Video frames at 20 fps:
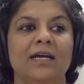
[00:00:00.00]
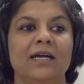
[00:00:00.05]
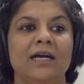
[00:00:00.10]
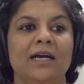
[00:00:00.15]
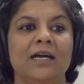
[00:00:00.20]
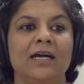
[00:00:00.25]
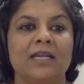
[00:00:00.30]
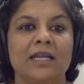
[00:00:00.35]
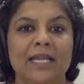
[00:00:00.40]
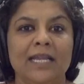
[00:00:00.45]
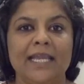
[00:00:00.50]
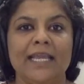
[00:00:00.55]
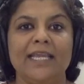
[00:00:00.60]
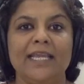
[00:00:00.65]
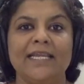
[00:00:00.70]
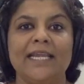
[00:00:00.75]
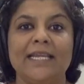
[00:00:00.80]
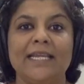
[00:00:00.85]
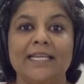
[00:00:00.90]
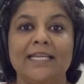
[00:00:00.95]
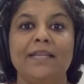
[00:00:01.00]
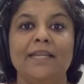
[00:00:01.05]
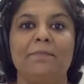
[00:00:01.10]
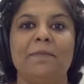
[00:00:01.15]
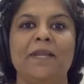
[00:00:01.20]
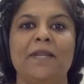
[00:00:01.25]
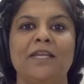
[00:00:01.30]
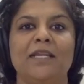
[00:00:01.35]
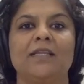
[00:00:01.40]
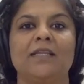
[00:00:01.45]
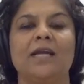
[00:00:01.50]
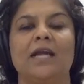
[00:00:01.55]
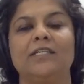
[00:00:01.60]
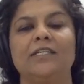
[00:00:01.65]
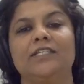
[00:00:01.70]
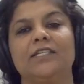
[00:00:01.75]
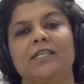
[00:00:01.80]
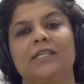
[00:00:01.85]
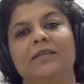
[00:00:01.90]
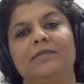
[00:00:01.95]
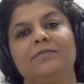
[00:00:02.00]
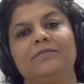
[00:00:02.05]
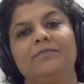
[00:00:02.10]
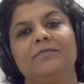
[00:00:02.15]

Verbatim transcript: a clean and independent country.